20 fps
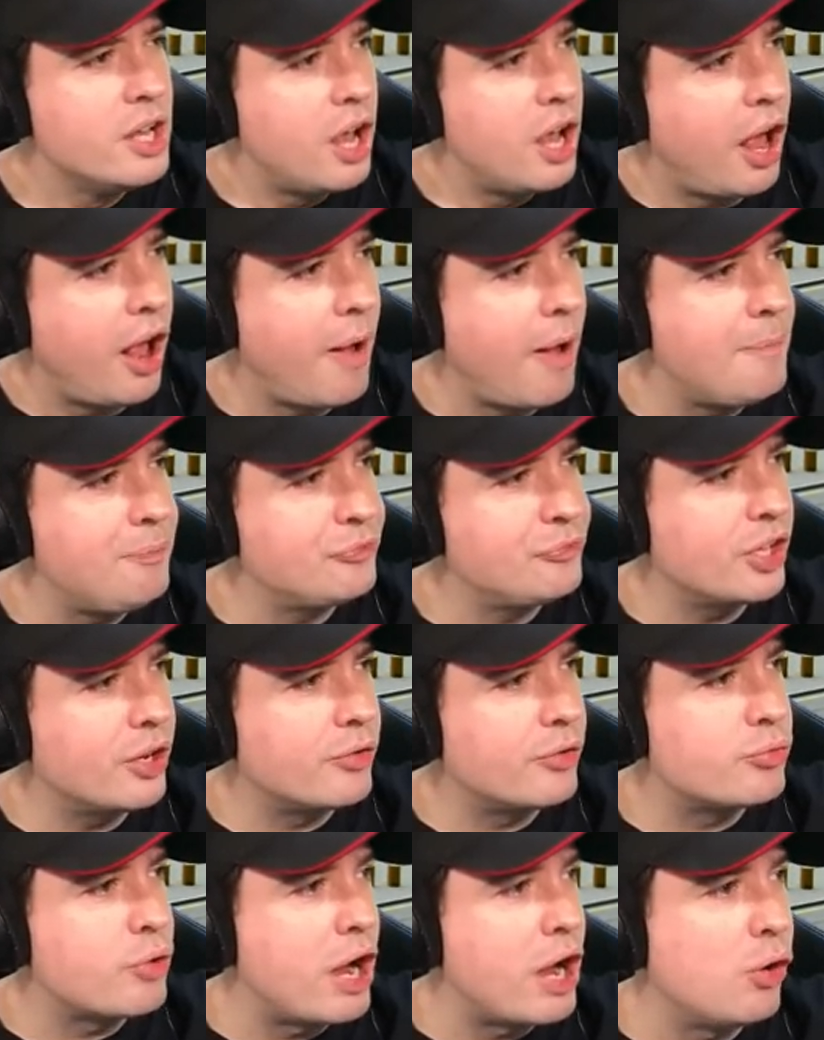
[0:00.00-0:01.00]

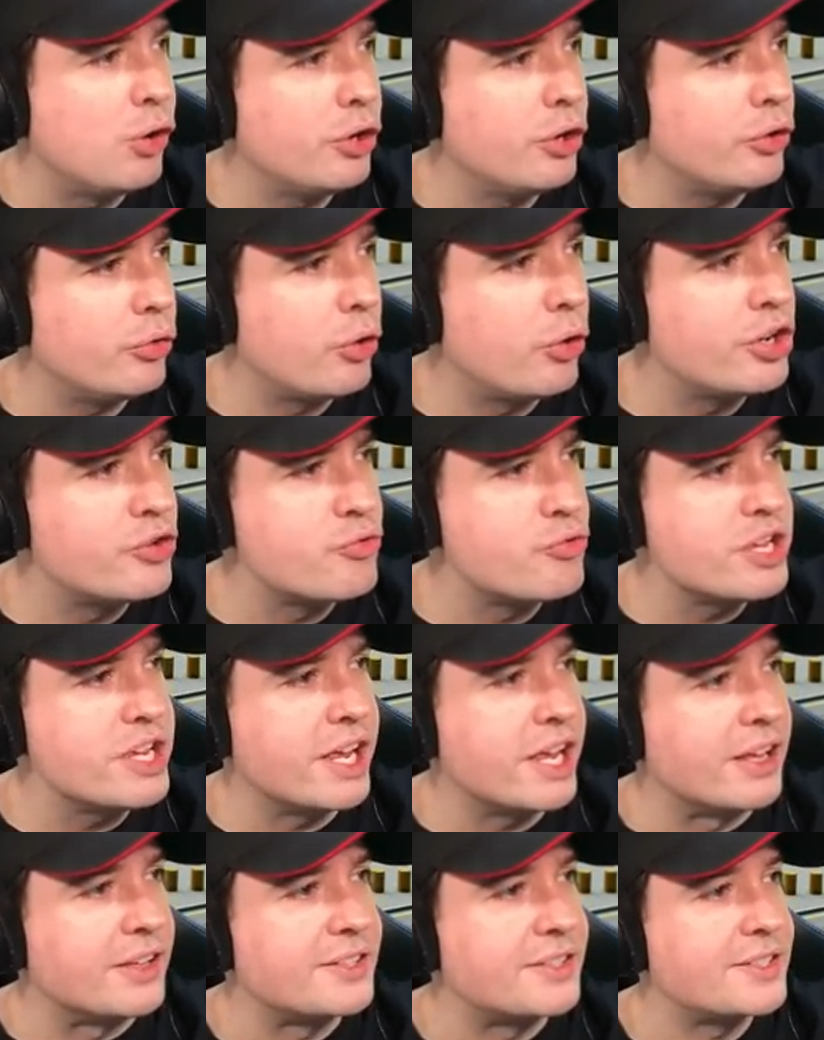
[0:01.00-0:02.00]
Raul
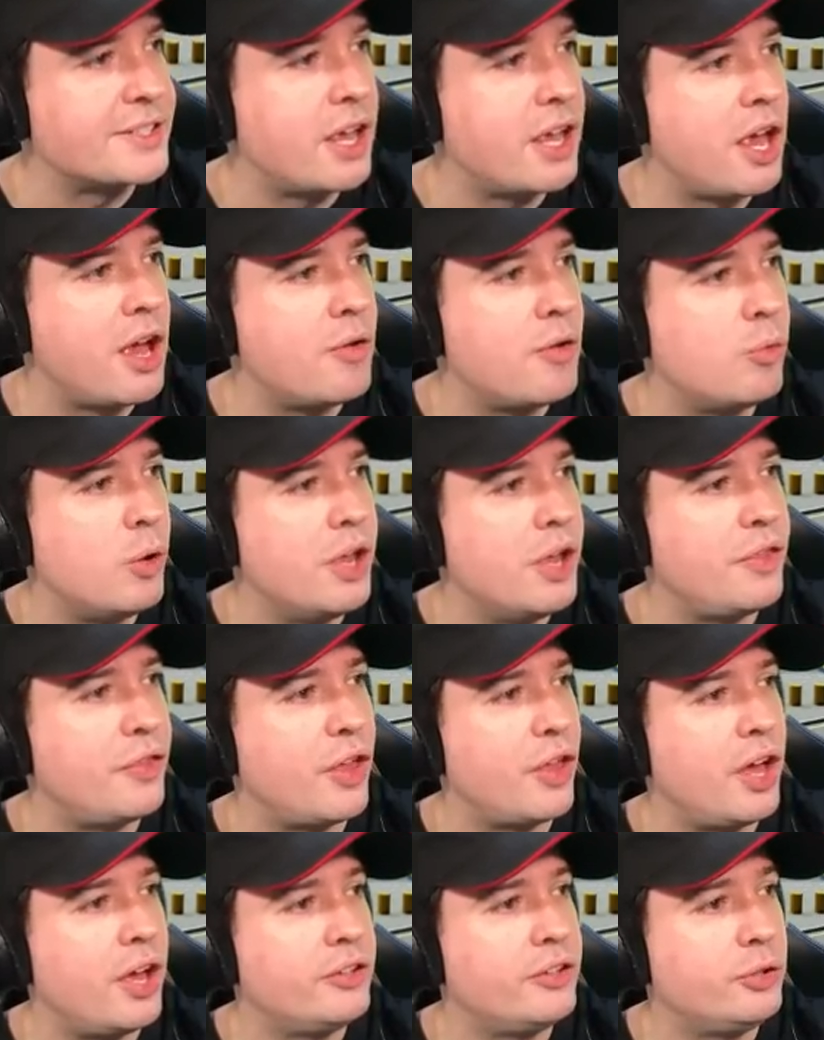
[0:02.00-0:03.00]
Rodriguez with
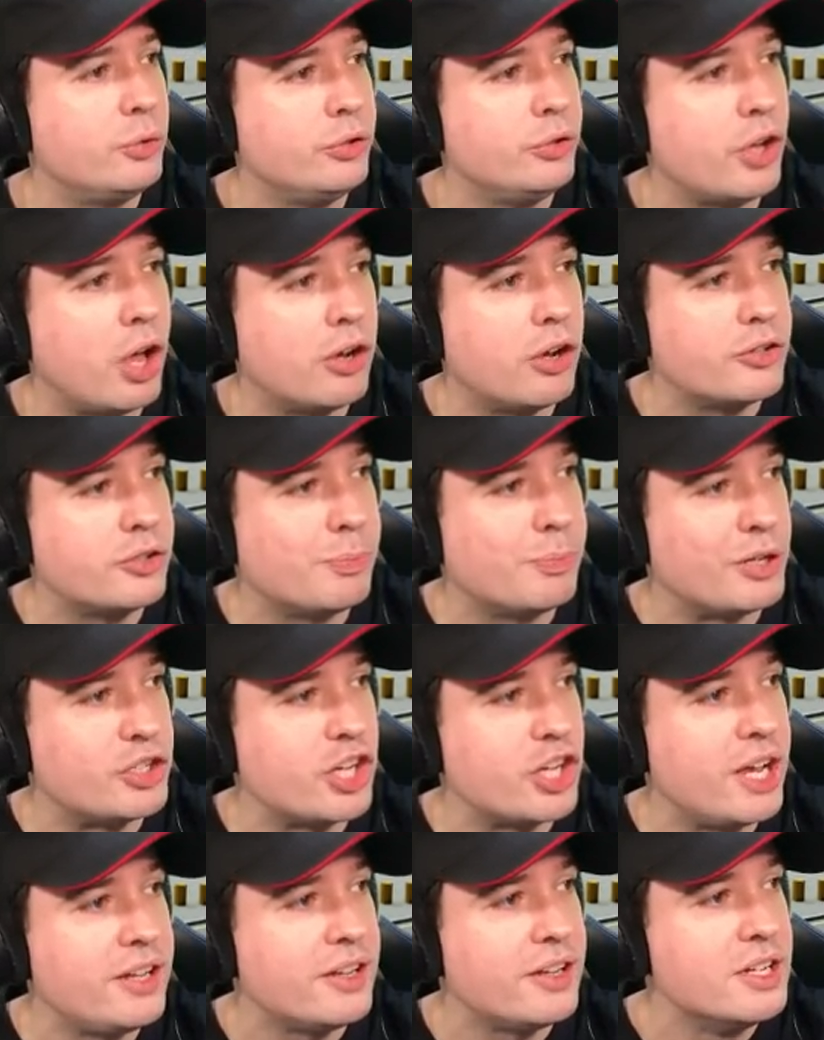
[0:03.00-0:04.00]
$2 super
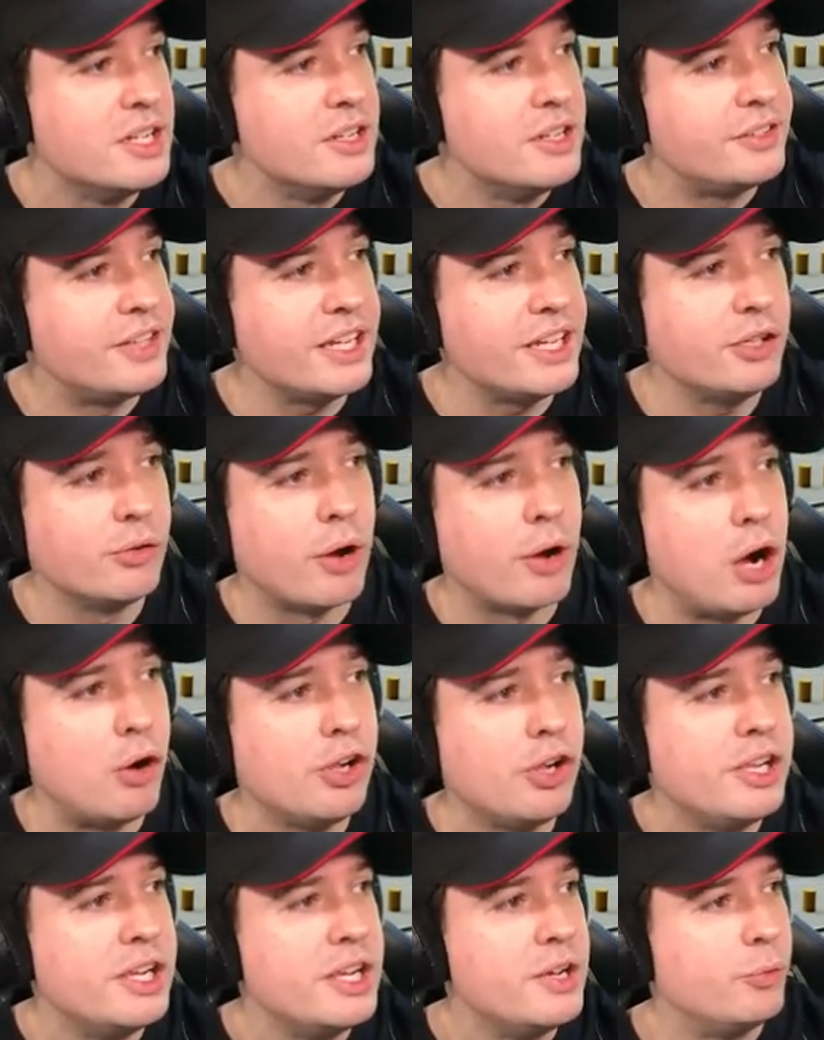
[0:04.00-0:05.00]
chat. Thank you,
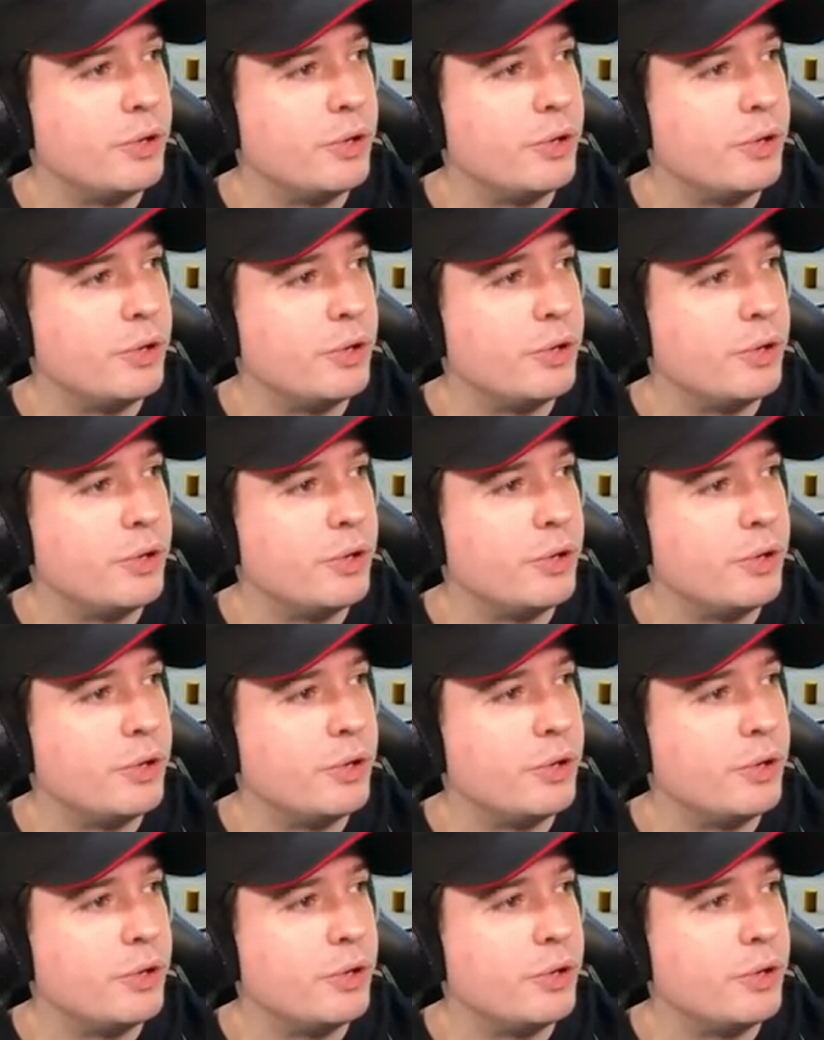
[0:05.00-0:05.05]
Raul.